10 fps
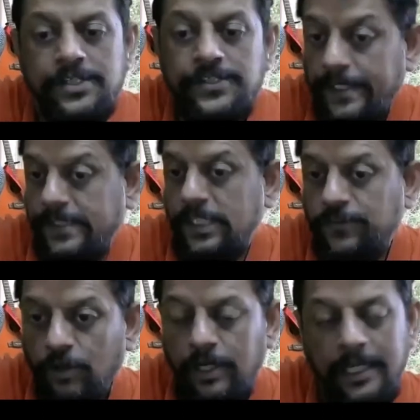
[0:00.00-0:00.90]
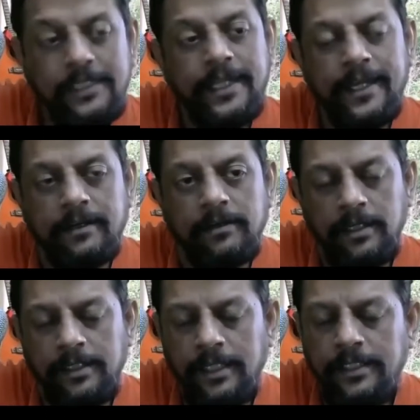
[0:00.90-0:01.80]
successful in their
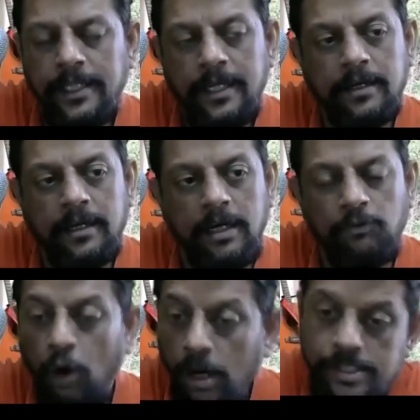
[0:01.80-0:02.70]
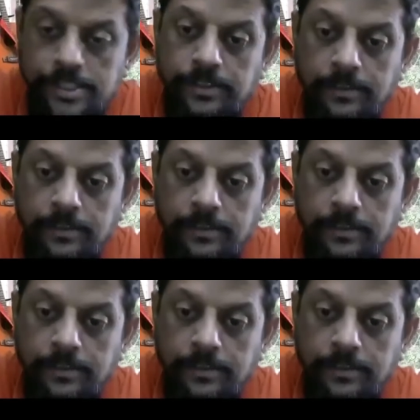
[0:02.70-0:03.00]
uh, in their uh, wars.